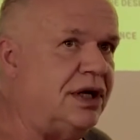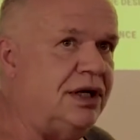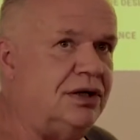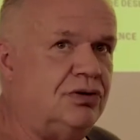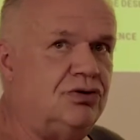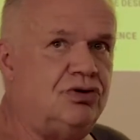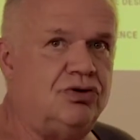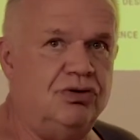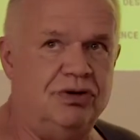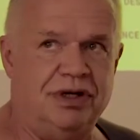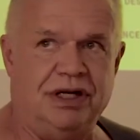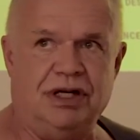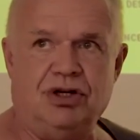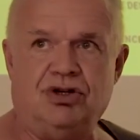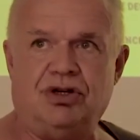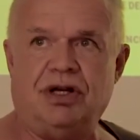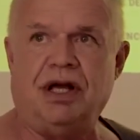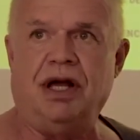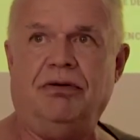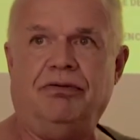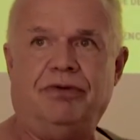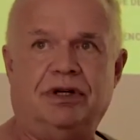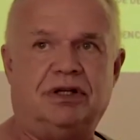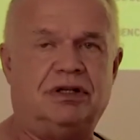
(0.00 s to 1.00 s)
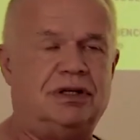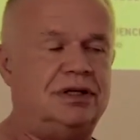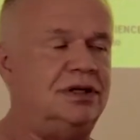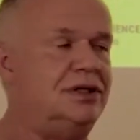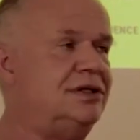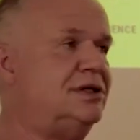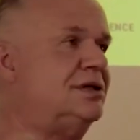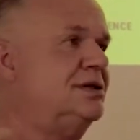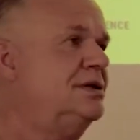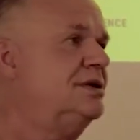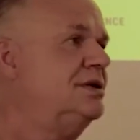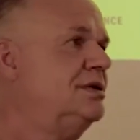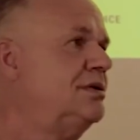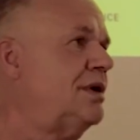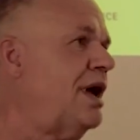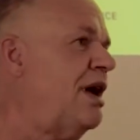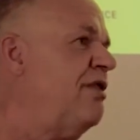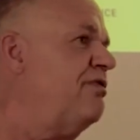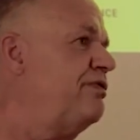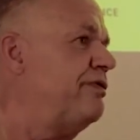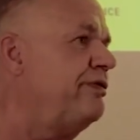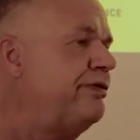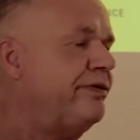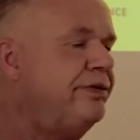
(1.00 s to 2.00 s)
in Tunisia, which is,
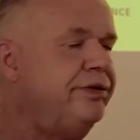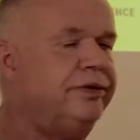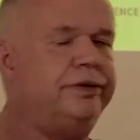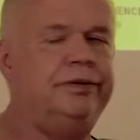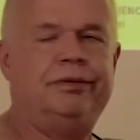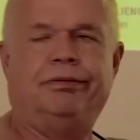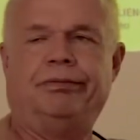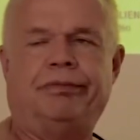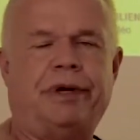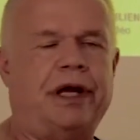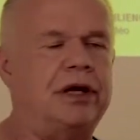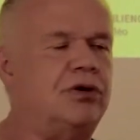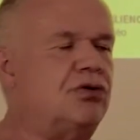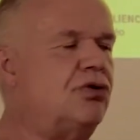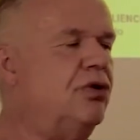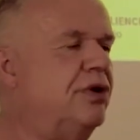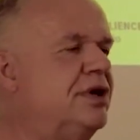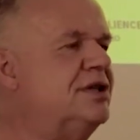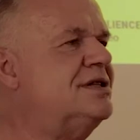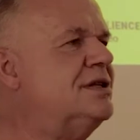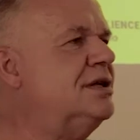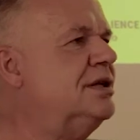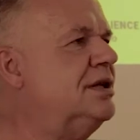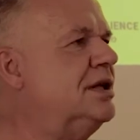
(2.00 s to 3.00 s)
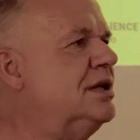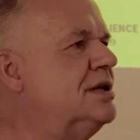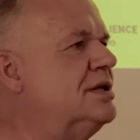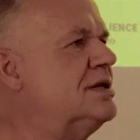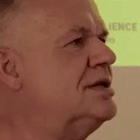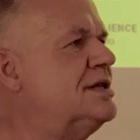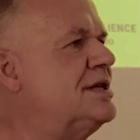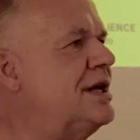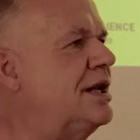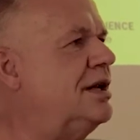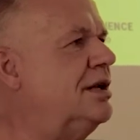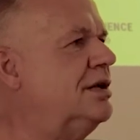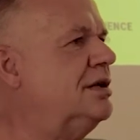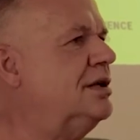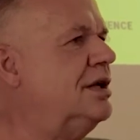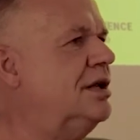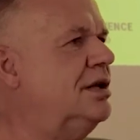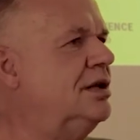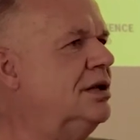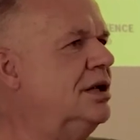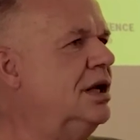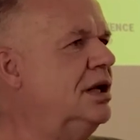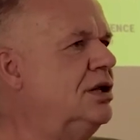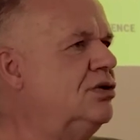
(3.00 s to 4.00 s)
I've by coincidence settled
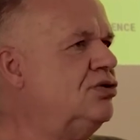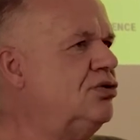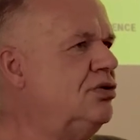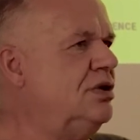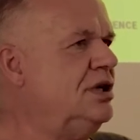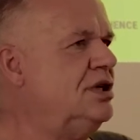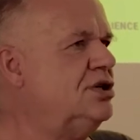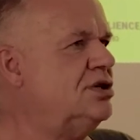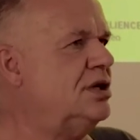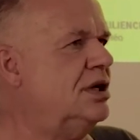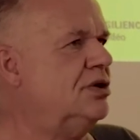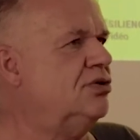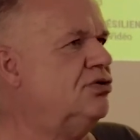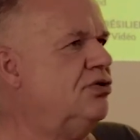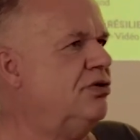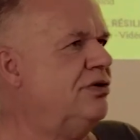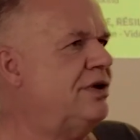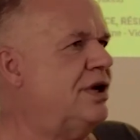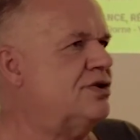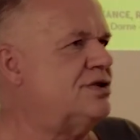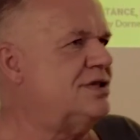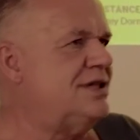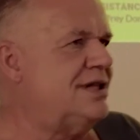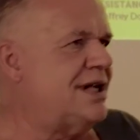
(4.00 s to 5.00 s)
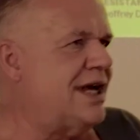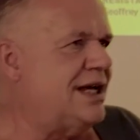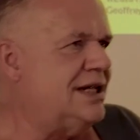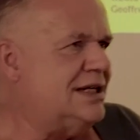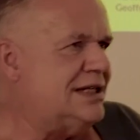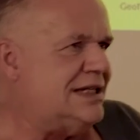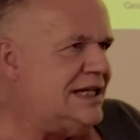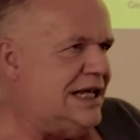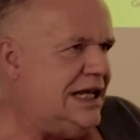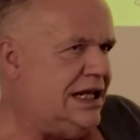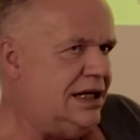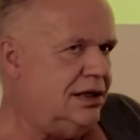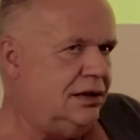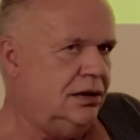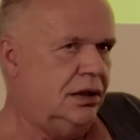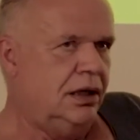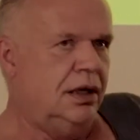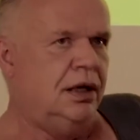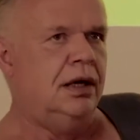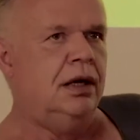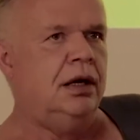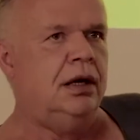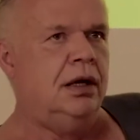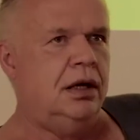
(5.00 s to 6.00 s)
in Tunisia in 2019,
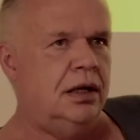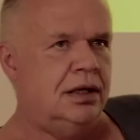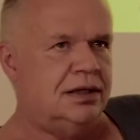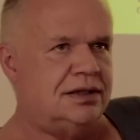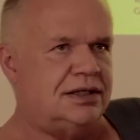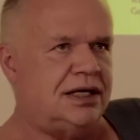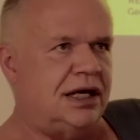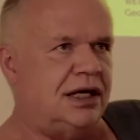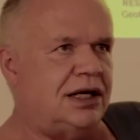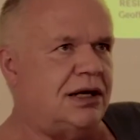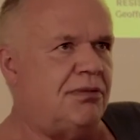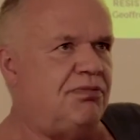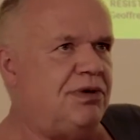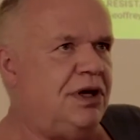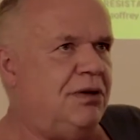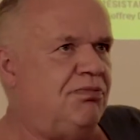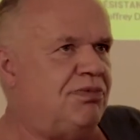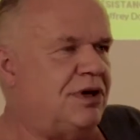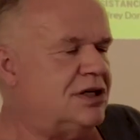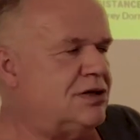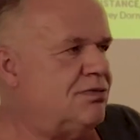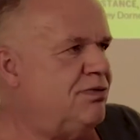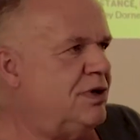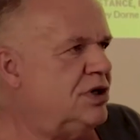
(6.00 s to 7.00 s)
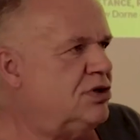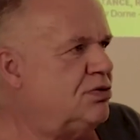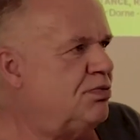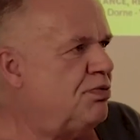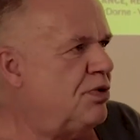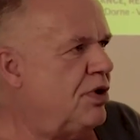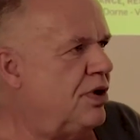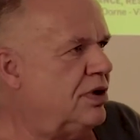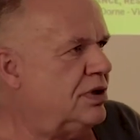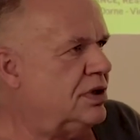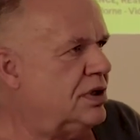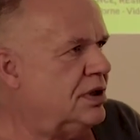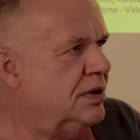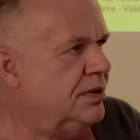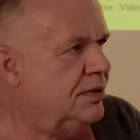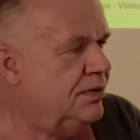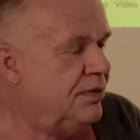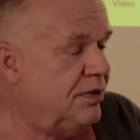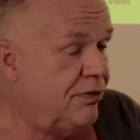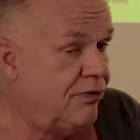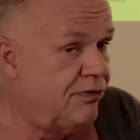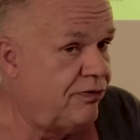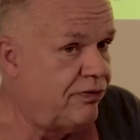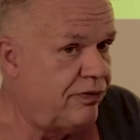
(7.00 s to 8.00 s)
set up IPA Switchboard
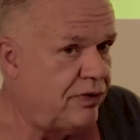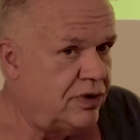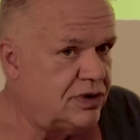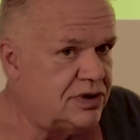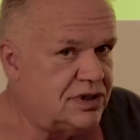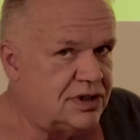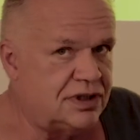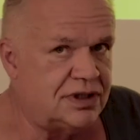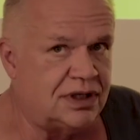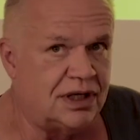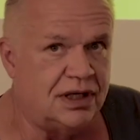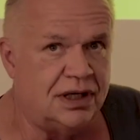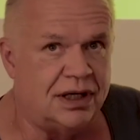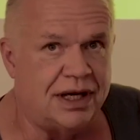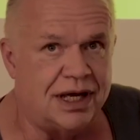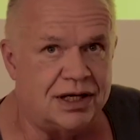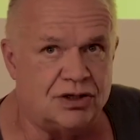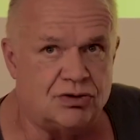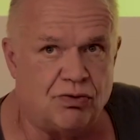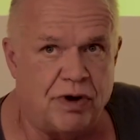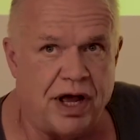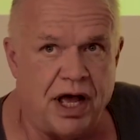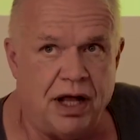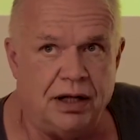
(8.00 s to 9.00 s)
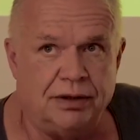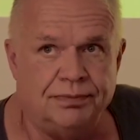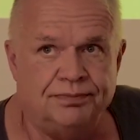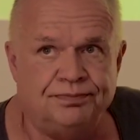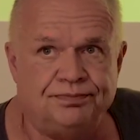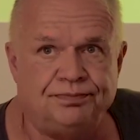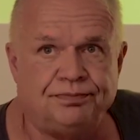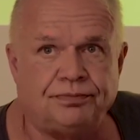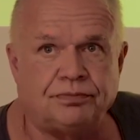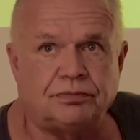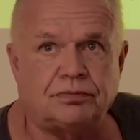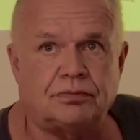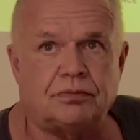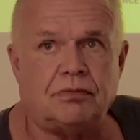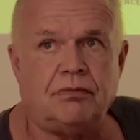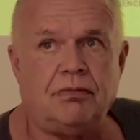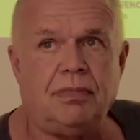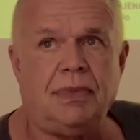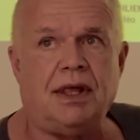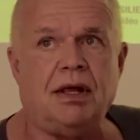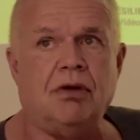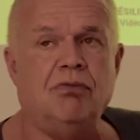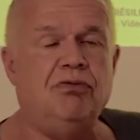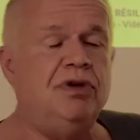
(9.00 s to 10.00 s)
first as well.
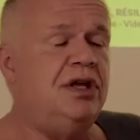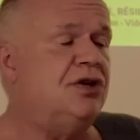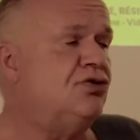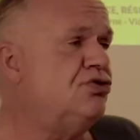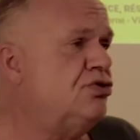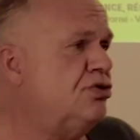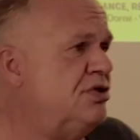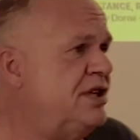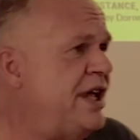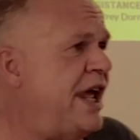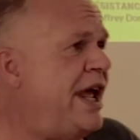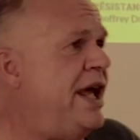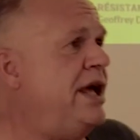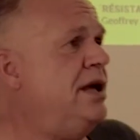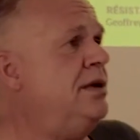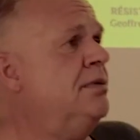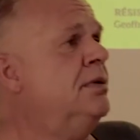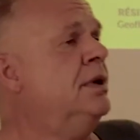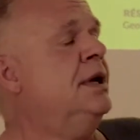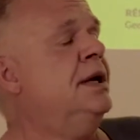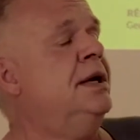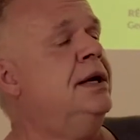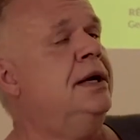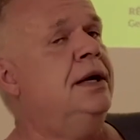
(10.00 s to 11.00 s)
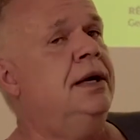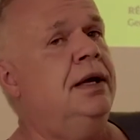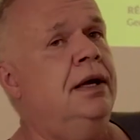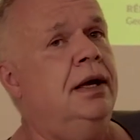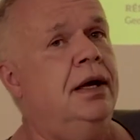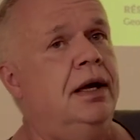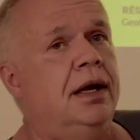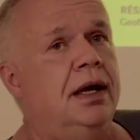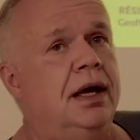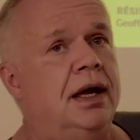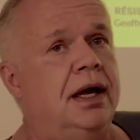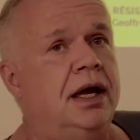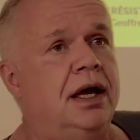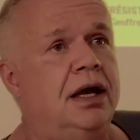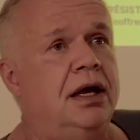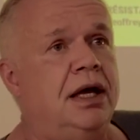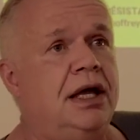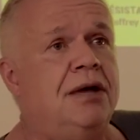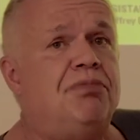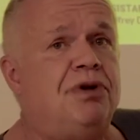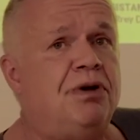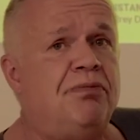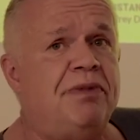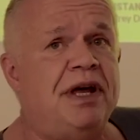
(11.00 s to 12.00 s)
We are today
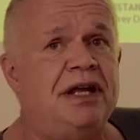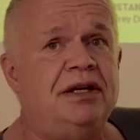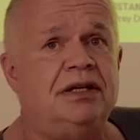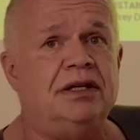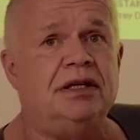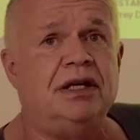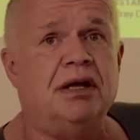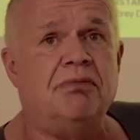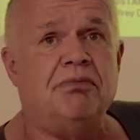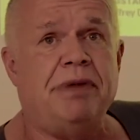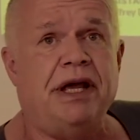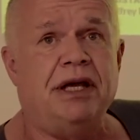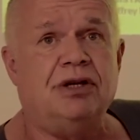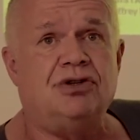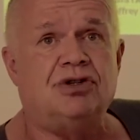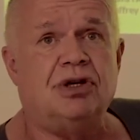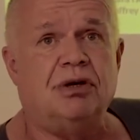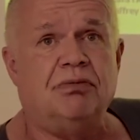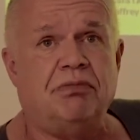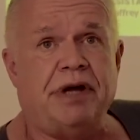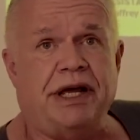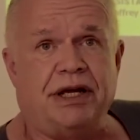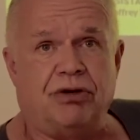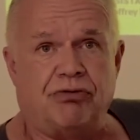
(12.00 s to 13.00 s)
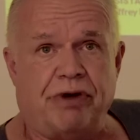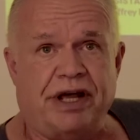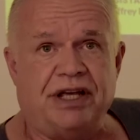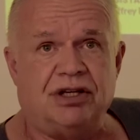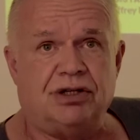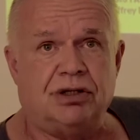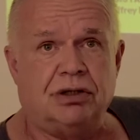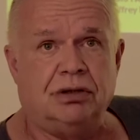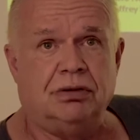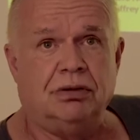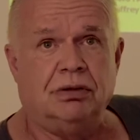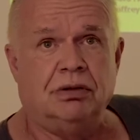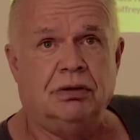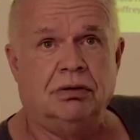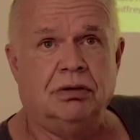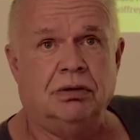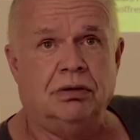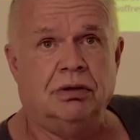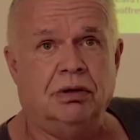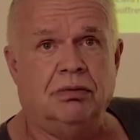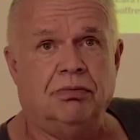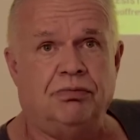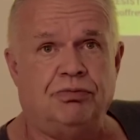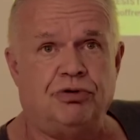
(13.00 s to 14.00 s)
implementing a major migration
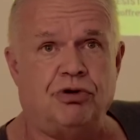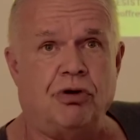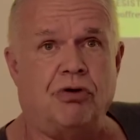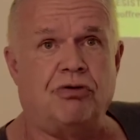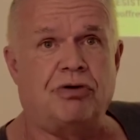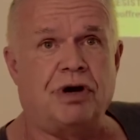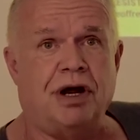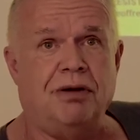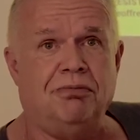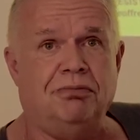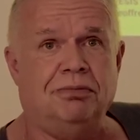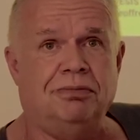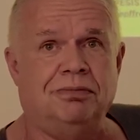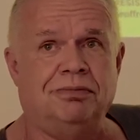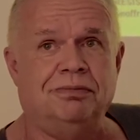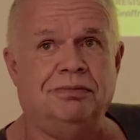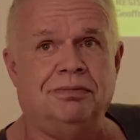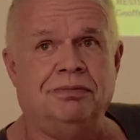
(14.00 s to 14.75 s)
program